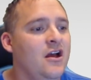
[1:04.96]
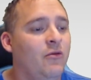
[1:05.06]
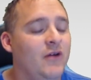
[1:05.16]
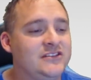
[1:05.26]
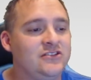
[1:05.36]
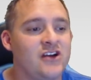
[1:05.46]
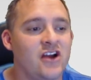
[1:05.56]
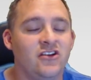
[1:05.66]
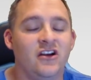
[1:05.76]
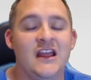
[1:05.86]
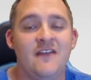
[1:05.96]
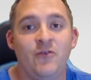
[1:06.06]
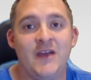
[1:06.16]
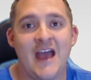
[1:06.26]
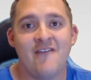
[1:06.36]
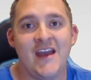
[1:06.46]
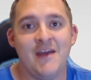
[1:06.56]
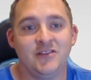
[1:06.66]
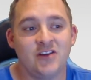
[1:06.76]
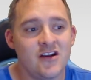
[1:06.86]
Once during our turn, if we have a
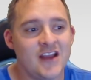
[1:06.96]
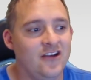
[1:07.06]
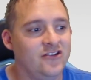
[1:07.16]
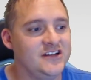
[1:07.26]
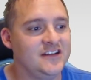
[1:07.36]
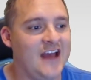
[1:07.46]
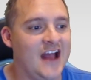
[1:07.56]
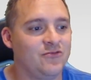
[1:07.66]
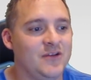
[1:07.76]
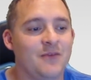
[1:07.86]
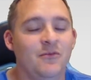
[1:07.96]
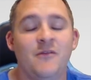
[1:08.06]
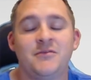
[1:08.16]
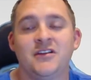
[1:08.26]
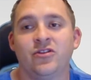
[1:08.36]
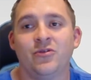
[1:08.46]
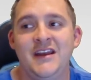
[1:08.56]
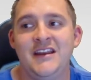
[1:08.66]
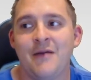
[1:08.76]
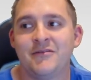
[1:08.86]
dark energy attached, we can move up to 3
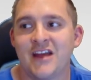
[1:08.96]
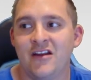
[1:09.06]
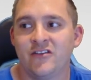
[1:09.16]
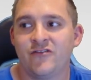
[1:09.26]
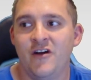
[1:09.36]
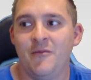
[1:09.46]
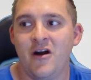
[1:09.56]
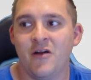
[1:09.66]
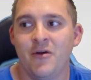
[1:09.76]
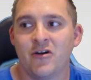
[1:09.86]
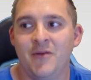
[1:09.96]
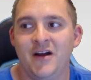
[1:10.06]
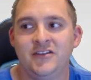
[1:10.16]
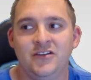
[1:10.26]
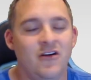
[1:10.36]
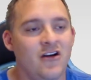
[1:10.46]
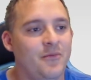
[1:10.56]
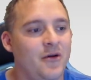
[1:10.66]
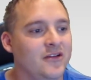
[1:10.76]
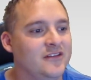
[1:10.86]
damage counters from our Pokemon to our
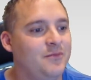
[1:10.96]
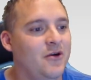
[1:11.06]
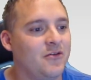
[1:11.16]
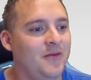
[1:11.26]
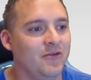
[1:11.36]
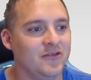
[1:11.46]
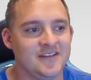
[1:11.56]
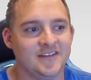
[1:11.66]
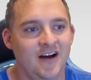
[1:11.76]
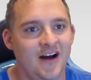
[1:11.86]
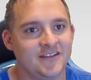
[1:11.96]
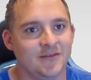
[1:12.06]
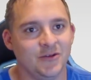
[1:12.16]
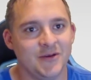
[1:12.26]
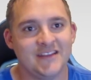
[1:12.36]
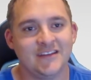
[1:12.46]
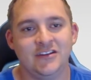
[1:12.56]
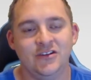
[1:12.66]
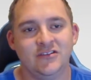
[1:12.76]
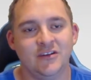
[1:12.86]
opponent's Pokemon, which is awesome. So we get to
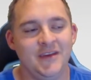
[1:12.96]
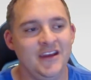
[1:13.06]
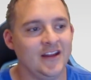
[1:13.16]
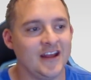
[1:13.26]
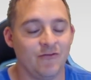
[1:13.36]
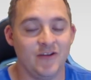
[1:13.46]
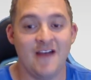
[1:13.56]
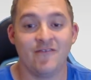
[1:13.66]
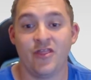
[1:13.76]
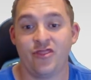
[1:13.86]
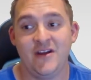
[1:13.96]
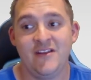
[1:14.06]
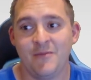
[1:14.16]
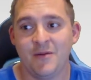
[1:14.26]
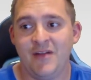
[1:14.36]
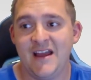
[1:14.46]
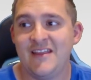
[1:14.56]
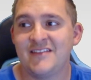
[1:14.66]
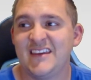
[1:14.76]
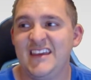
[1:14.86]
do some healing, and if we have 3 of them in play,
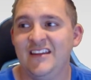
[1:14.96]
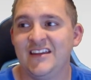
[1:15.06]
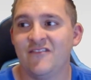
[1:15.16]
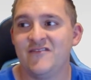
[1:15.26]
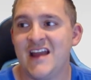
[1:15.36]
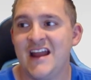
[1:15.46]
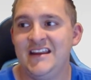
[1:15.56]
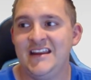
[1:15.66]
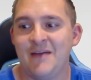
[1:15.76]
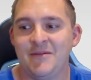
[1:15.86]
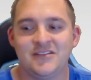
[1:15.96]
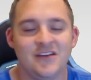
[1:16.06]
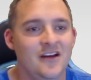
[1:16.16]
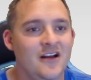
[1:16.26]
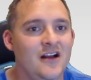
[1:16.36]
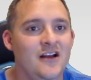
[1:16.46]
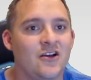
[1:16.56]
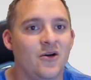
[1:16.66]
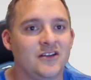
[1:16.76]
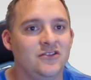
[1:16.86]
that's a healing of 90 damage
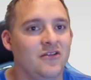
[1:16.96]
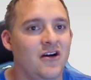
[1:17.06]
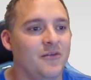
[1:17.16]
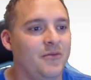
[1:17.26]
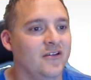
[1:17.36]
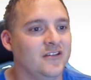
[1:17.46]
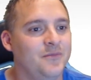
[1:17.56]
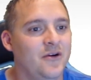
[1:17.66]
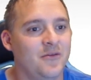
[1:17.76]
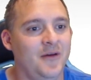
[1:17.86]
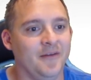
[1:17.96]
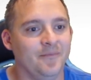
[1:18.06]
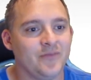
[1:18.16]
going to our opponent's Pokemon.